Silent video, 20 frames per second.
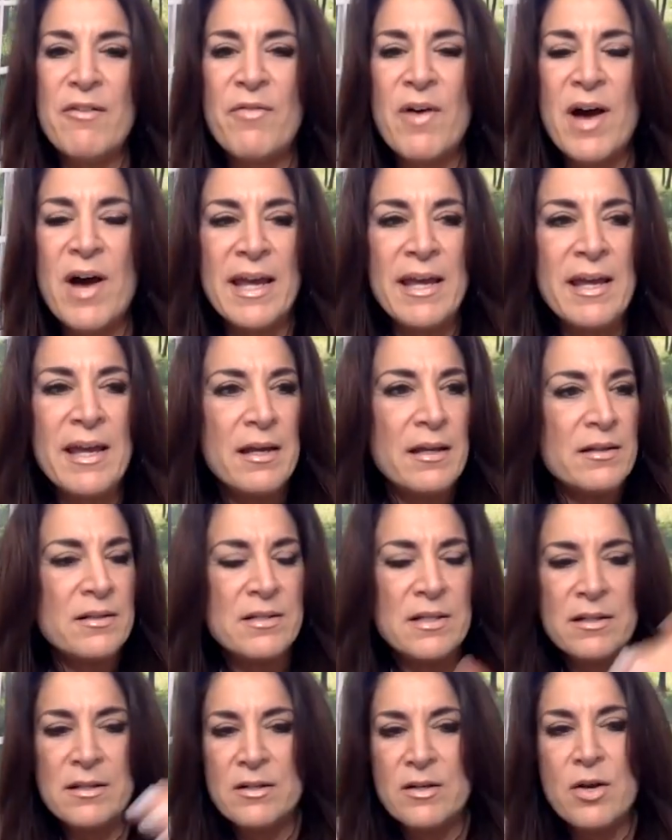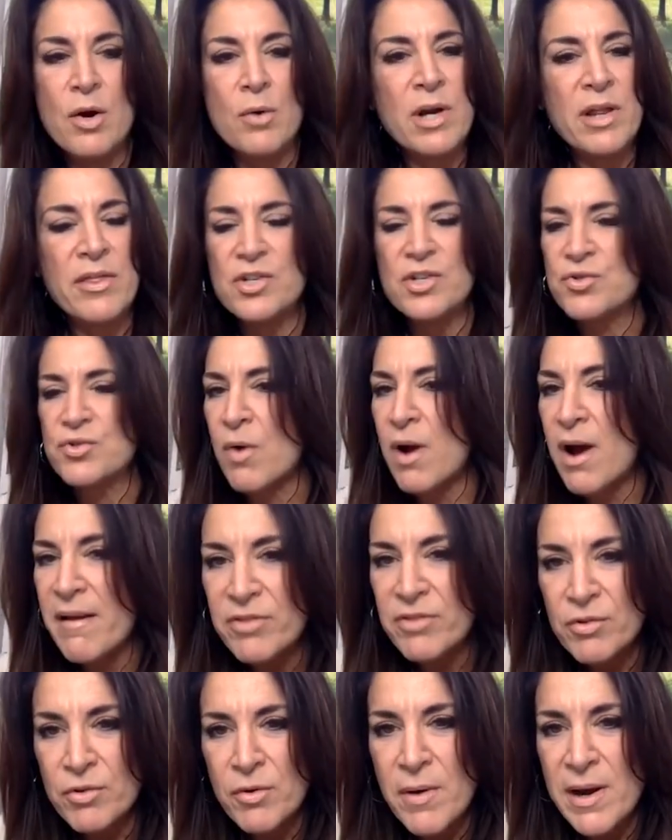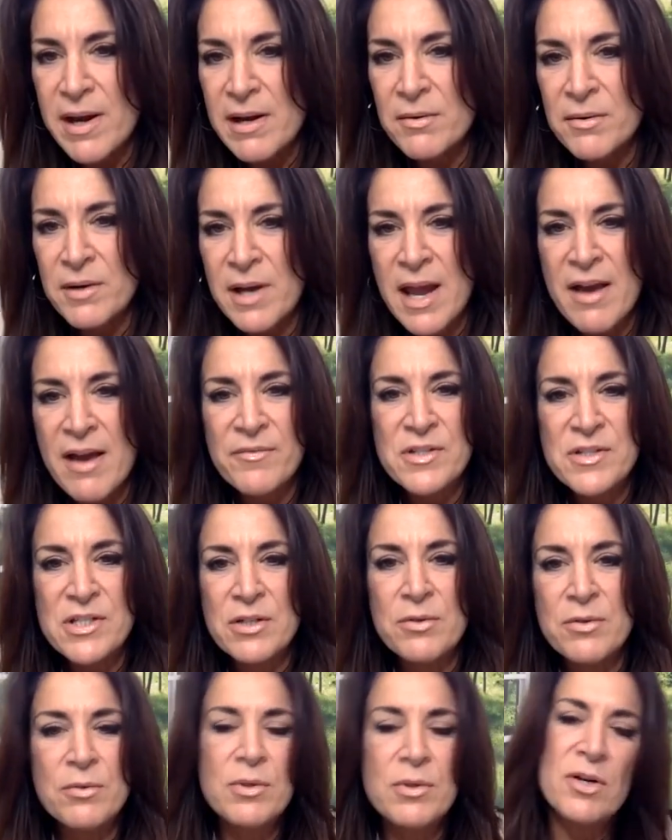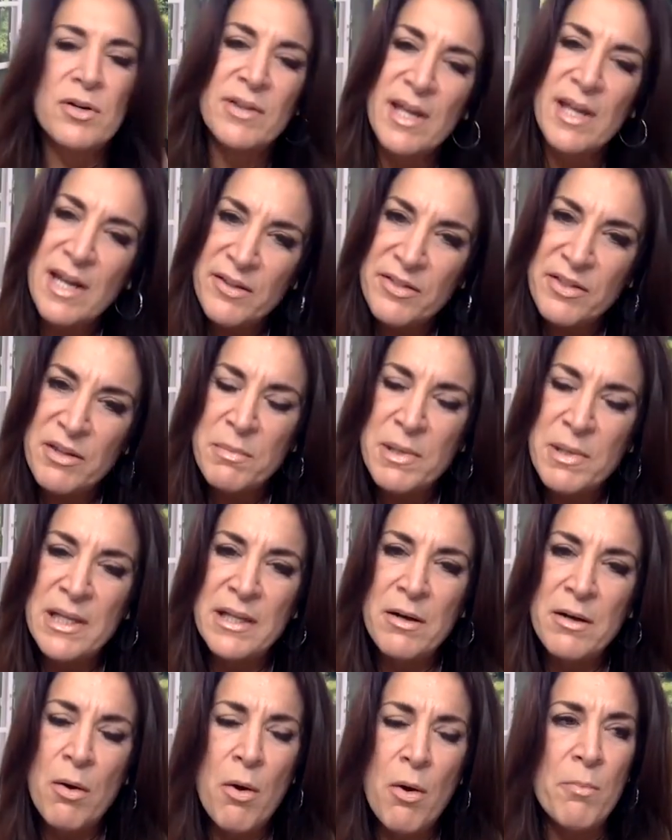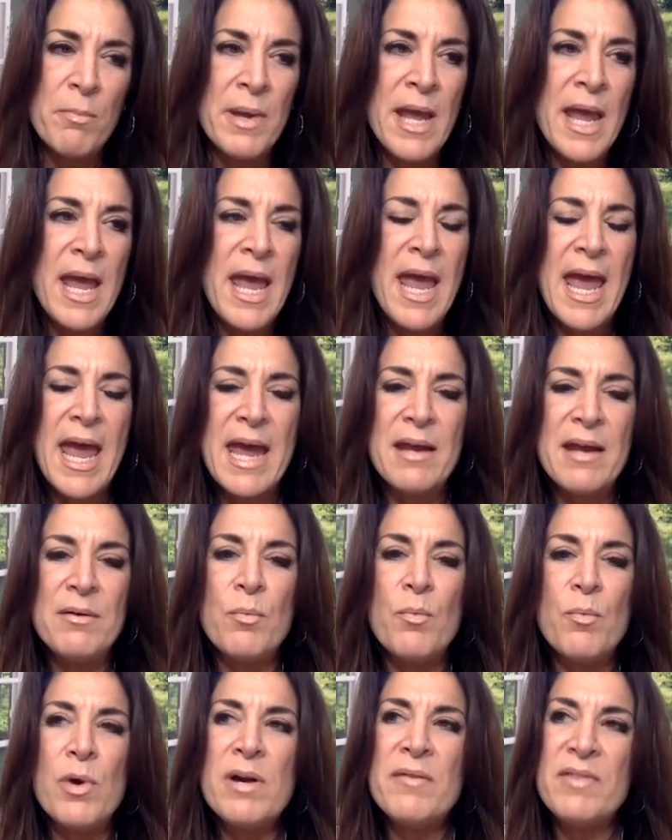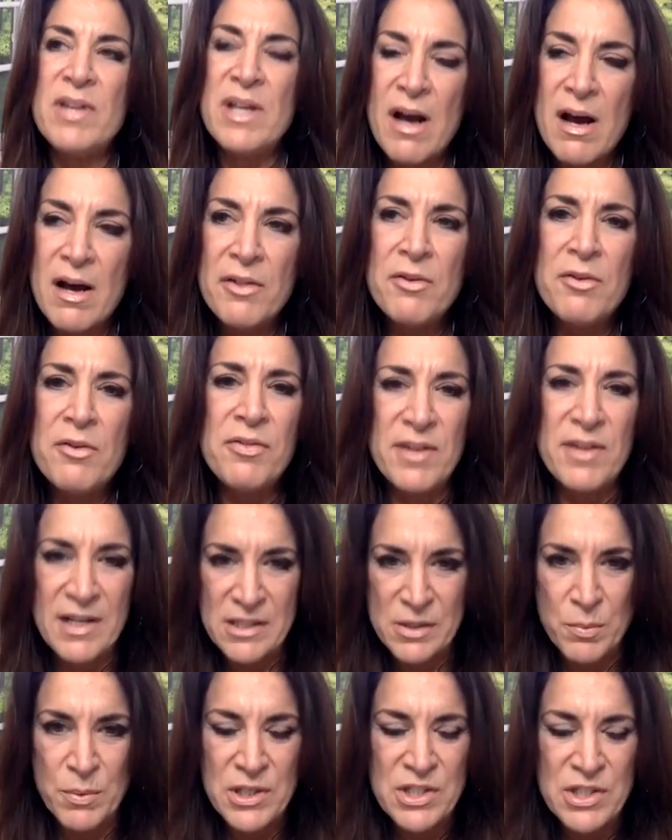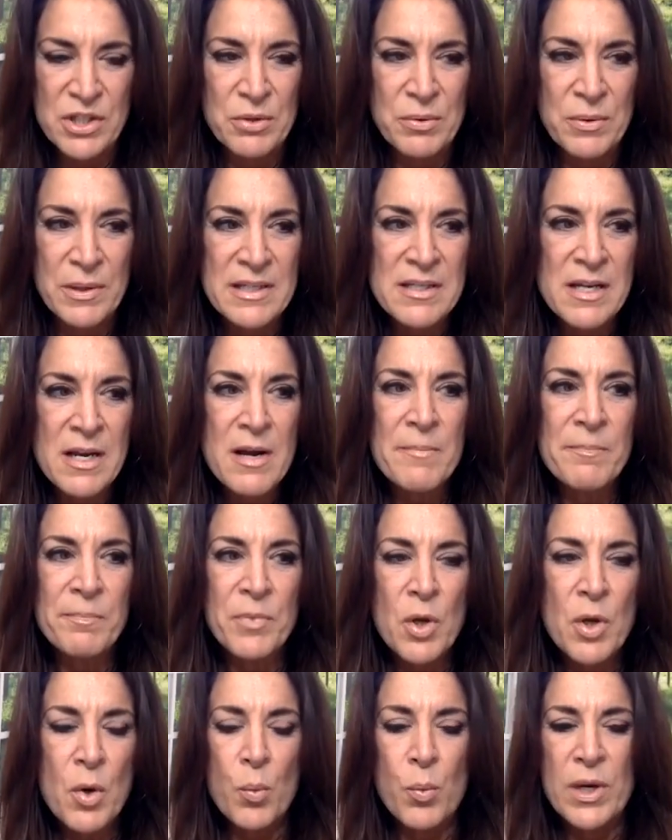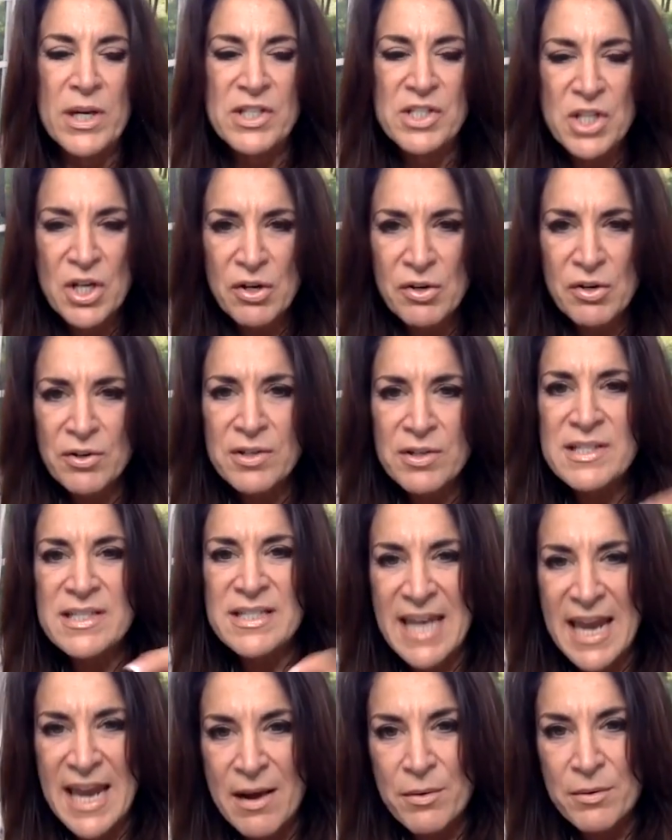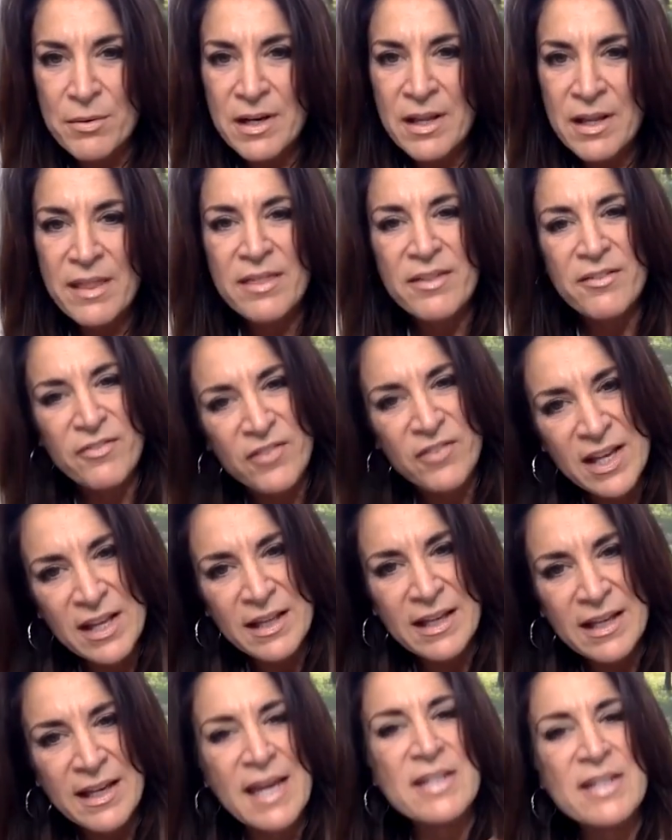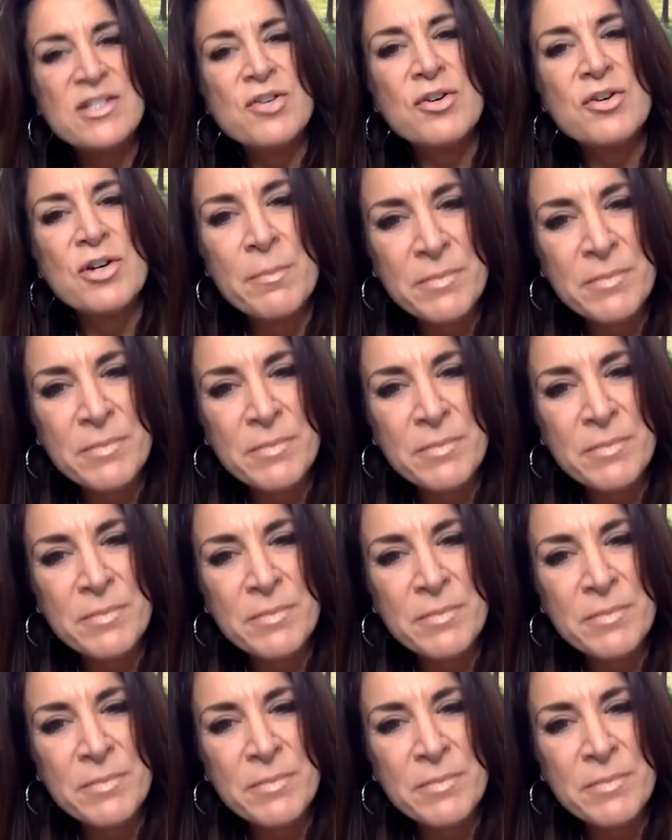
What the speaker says: I go to the drive-through, I don't have to cook that healthy meal at home. And one of the other things we do is we turn down the feeling and turn